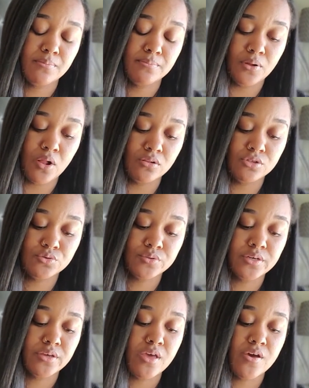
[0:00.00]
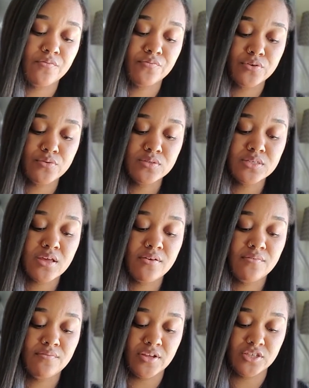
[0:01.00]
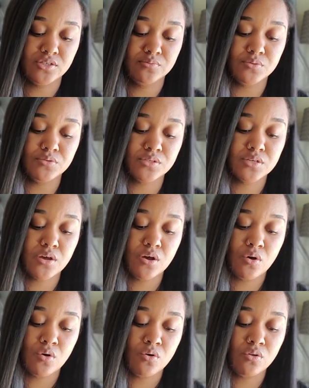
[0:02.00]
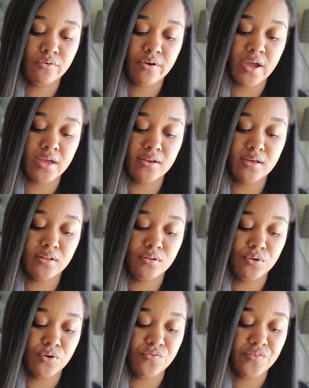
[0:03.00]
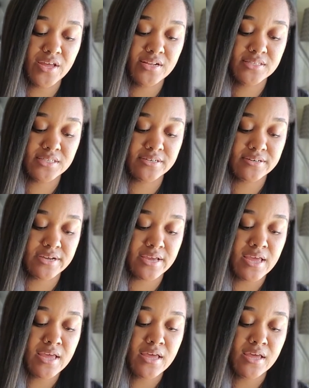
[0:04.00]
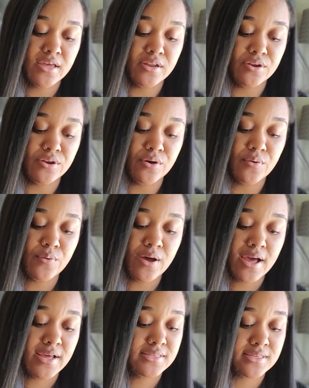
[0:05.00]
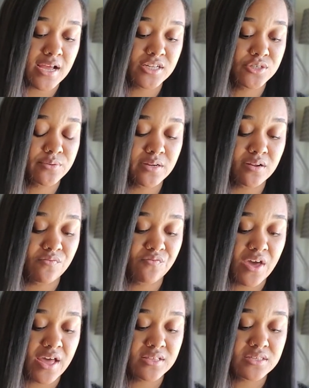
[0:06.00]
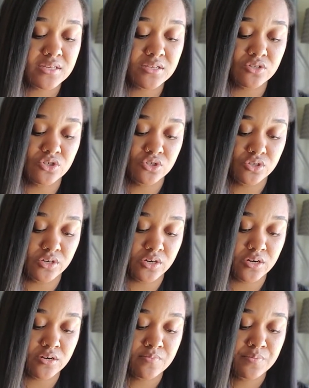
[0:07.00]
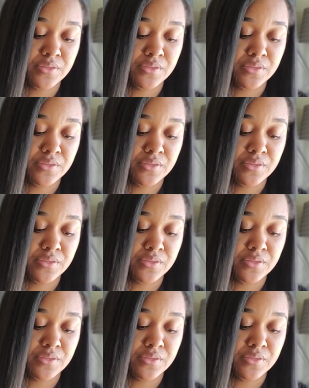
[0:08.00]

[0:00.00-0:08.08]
poultry, fruits, vegetables, whole grain, low-fat dairy, and no high saturated fats and sugar.